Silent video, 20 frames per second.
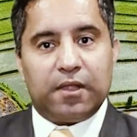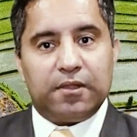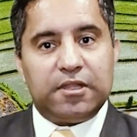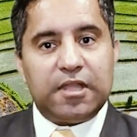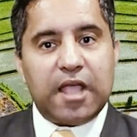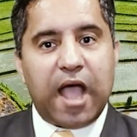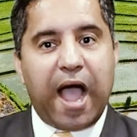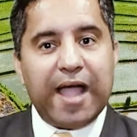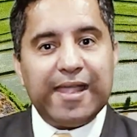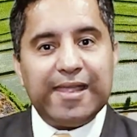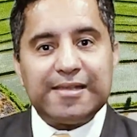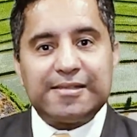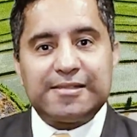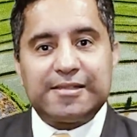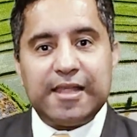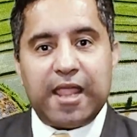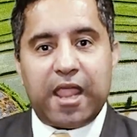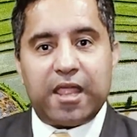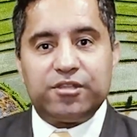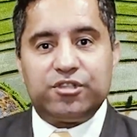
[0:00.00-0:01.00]
The highest
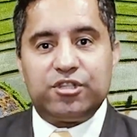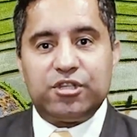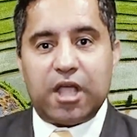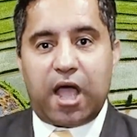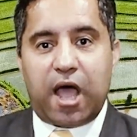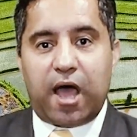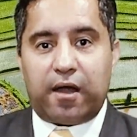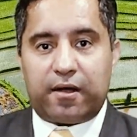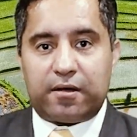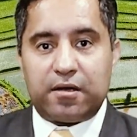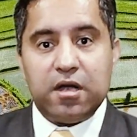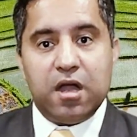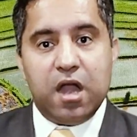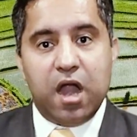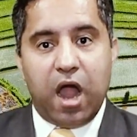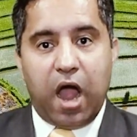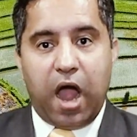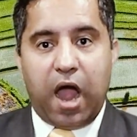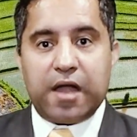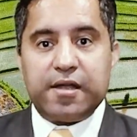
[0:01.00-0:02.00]
CAGR
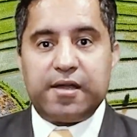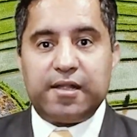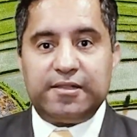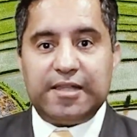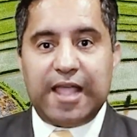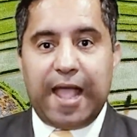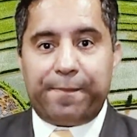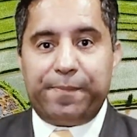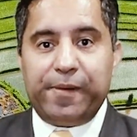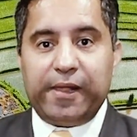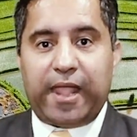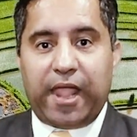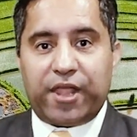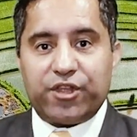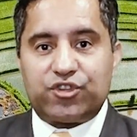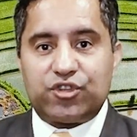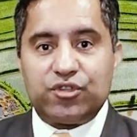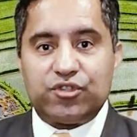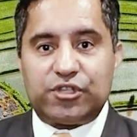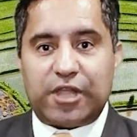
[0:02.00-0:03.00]
under the
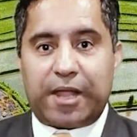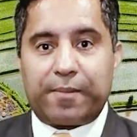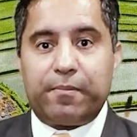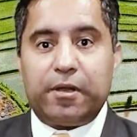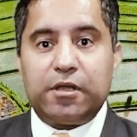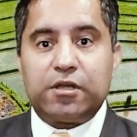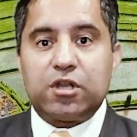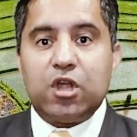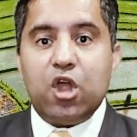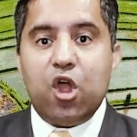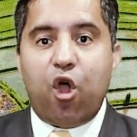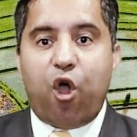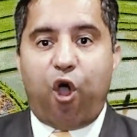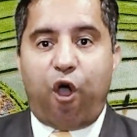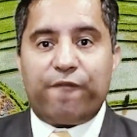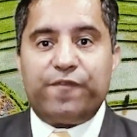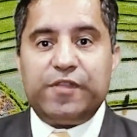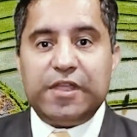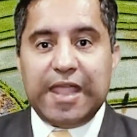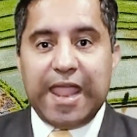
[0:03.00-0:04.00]
application segment
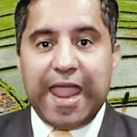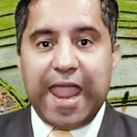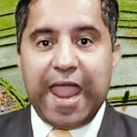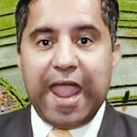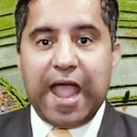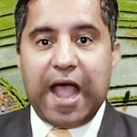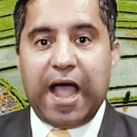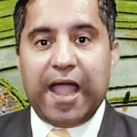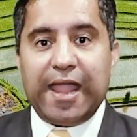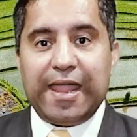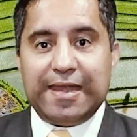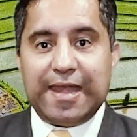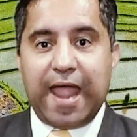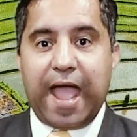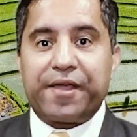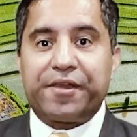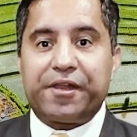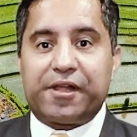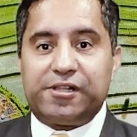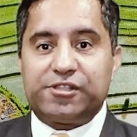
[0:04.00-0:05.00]
of the AI in
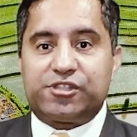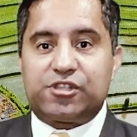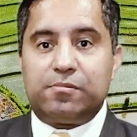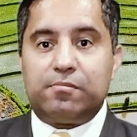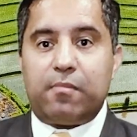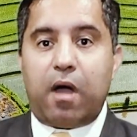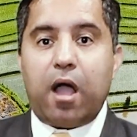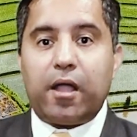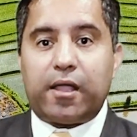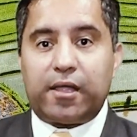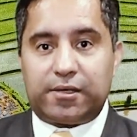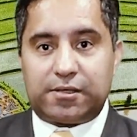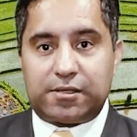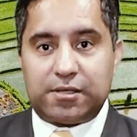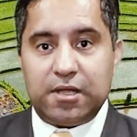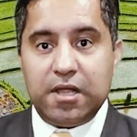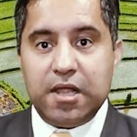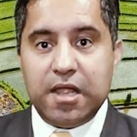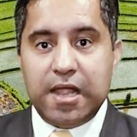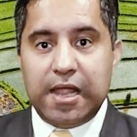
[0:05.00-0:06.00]
agriculture market
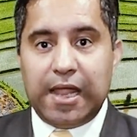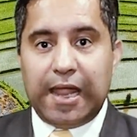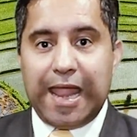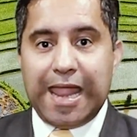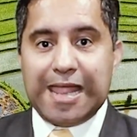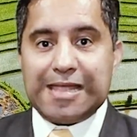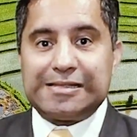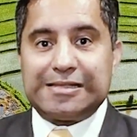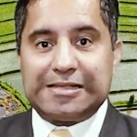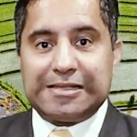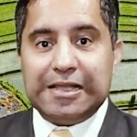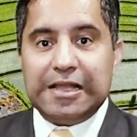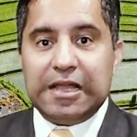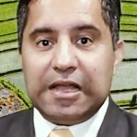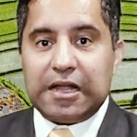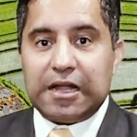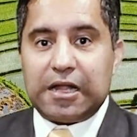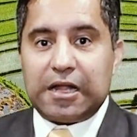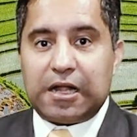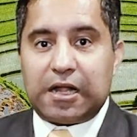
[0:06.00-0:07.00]
is
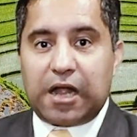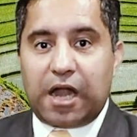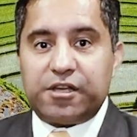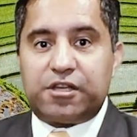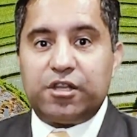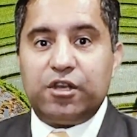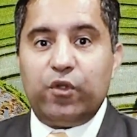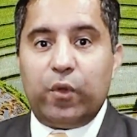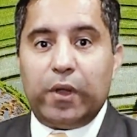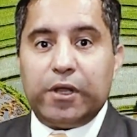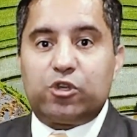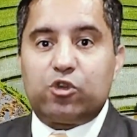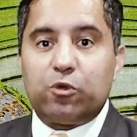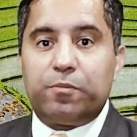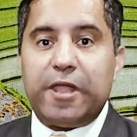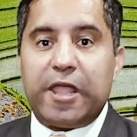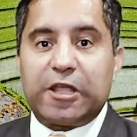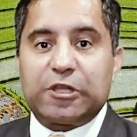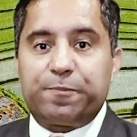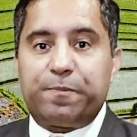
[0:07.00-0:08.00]
continuing to
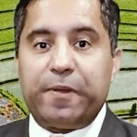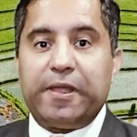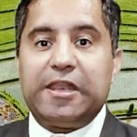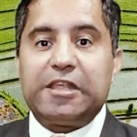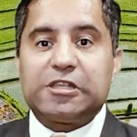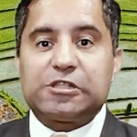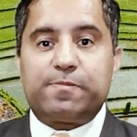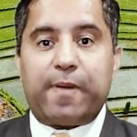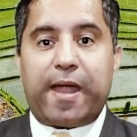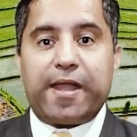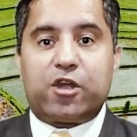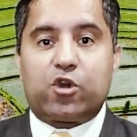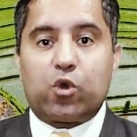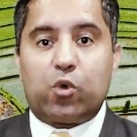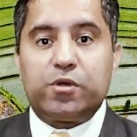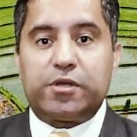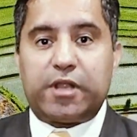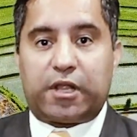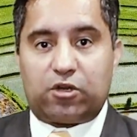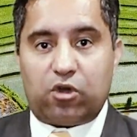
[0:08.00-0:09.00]
be experienced by
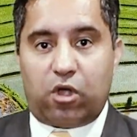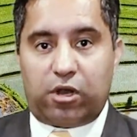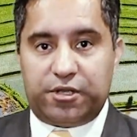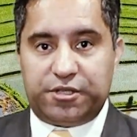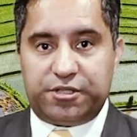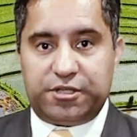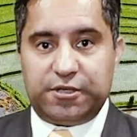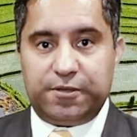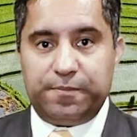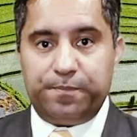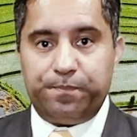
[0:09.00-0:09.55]
drone technology.